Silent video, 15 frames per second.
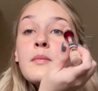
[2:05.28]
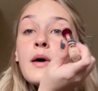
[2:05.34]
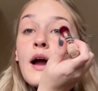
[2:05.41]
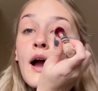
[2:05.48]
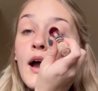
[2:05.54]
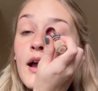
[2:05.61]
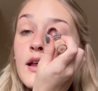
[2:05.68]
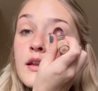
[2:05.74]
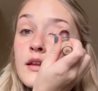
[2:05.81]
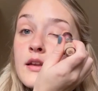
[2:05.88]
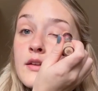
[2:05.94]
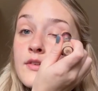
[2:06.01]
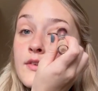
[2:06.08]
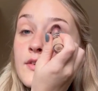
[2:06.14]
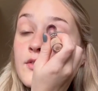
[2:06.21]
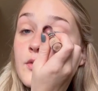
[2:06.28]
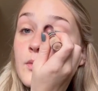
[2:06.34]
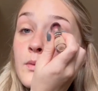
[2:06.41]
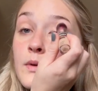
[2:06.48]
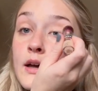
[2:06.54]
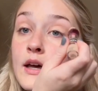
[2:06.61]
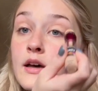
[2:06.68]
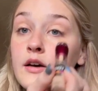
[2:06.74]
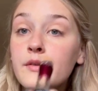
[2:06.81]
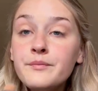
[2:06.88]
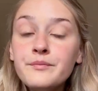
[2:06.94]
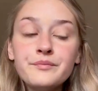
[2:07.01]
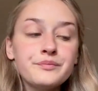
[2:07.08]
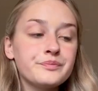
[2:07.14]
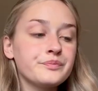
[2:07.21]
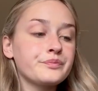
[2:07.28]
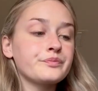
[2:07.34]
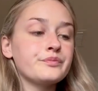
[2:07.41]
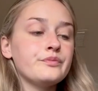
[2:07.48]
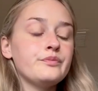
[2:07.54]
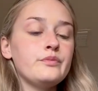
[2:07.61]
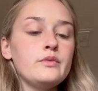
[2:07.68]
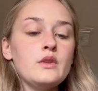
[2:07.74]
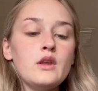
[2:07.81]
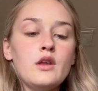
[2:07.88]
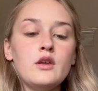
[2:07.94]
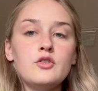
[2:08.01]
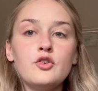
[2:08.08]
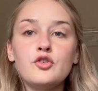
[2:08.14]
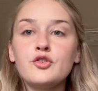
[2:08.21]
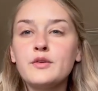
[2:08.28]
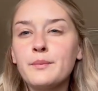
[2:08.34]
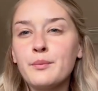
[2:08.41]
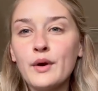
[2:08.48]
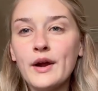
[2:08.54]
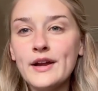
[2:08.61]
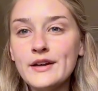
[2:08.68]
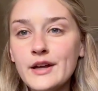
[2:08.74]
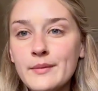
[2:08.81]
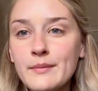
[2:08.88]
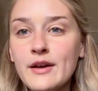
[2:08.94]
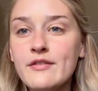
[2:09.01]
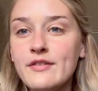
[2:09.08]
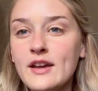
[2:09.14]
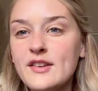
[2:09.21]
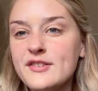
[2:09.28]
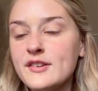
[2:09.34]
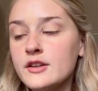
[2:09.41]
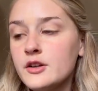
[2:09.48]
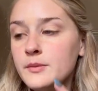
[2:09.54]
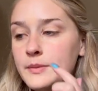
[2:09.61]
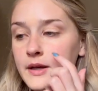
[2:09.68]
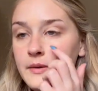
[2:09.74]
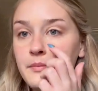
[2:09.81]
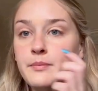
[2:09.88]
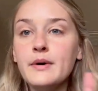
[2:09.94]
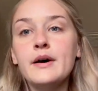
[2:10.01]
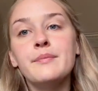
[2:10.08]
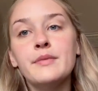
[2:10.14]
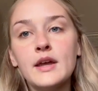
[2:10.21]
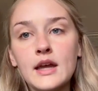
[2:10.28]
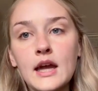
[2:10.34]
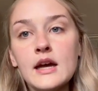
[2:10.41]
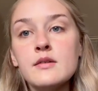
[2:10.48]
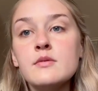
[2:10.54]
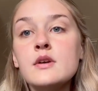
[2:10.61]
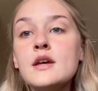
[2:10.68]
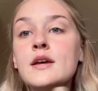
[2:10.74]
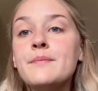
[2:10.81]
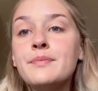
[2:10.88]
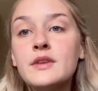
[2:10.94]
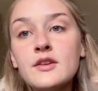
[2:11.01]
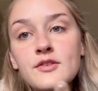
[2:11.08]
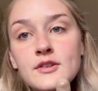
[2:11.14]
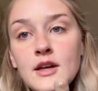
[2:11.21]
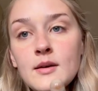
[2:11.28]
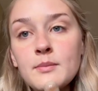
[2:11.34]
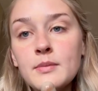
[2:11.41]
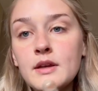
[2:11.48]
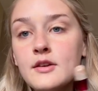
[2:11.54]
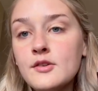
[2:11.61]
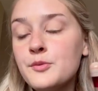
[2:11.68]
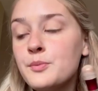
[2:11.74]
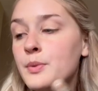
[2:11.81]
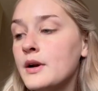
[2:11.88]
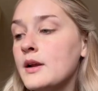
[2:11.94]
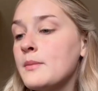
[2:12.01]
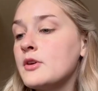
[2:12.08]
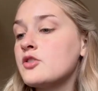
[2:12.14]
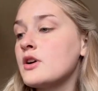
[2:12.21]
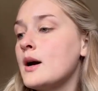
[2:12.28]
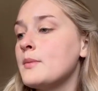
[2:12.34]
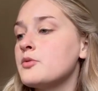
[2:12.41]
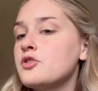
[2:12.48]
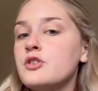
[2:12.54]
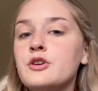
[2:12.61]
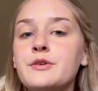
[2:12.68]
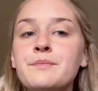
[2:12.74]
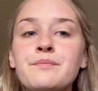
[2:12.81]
my eyelids as well, just to brighten up my face a little bit, but again, this step is pretty much optional.